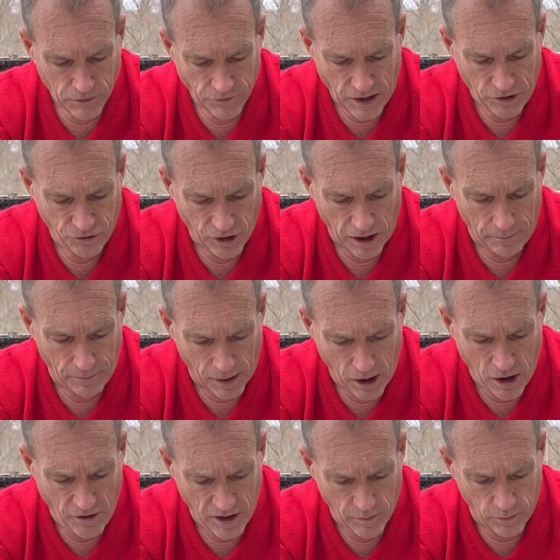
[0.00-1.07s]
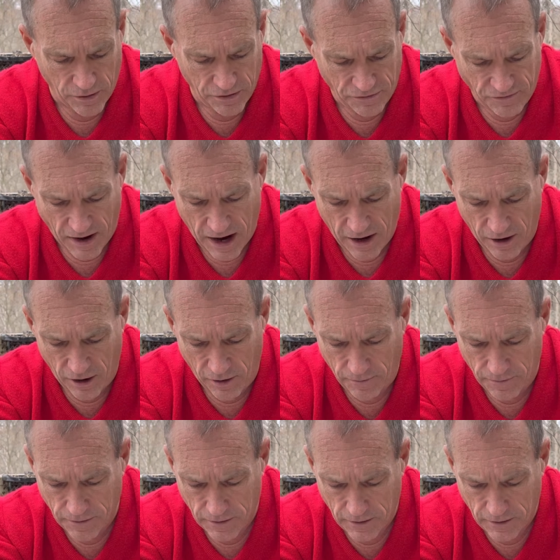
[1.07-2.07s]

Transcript: they shall burn them with fire